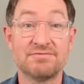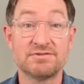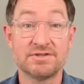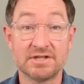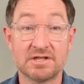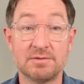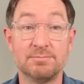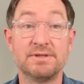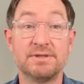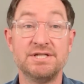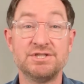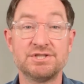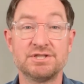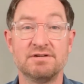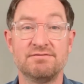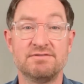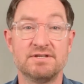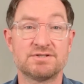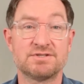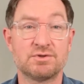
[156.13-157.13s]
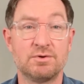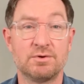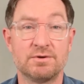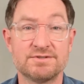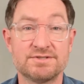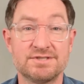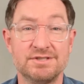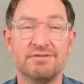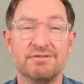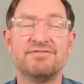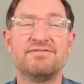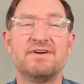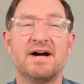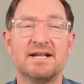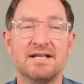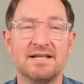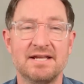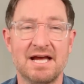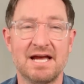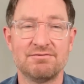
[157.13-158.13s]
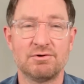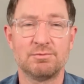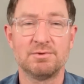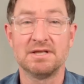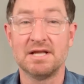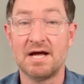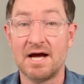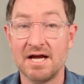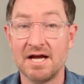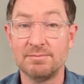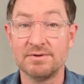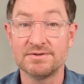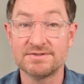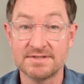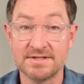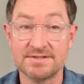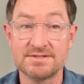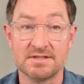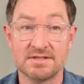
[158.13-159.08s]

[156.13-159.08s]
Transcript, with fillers: After the completion of this course, you'll finally have a reliable